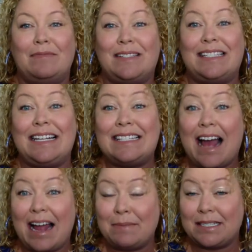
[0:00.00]
Since
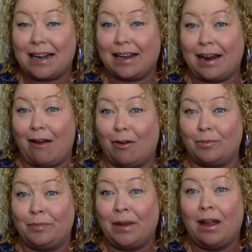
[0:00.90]
I'm stuck at
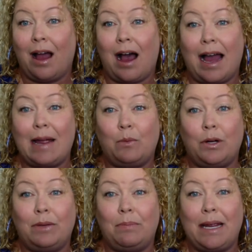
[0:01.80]
home, I
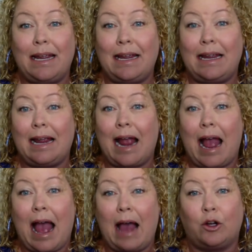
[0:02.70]
would be
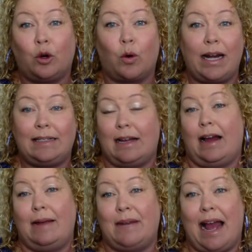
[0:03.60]
a great
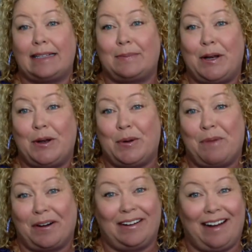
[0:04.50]
time to ask me to do a
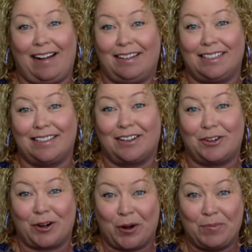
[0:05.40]
market analysis on
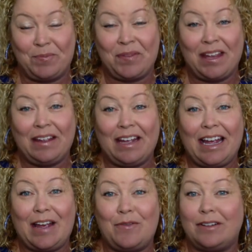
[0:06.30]
your home.
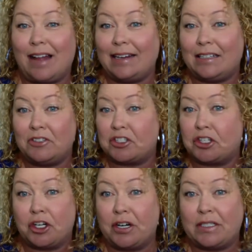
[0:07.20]
If you'd like to, just
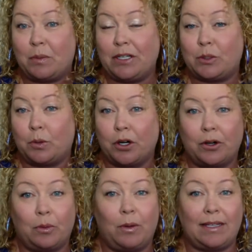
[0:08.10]
curious what it's
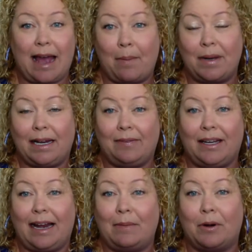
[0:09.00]
worth, what's happening in the
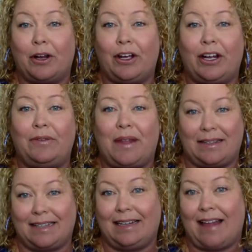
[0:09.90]
neighborhood,
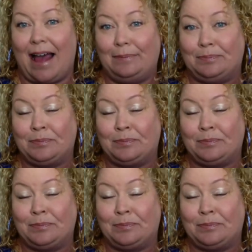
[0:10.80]
things like that.